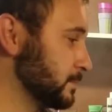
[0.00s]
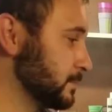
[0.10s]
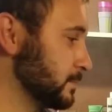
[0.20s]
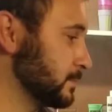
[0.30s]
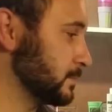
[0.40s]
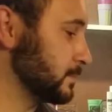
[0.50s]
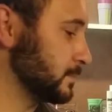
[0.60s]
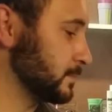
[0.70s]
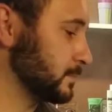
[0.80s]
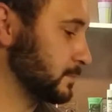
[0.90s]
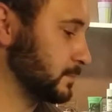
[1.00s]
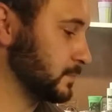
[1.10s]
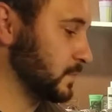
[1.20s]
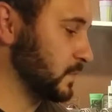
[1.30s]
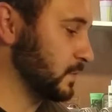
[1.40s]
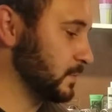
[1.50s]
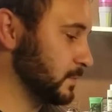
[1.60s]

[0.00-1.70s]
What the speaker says: [no speech]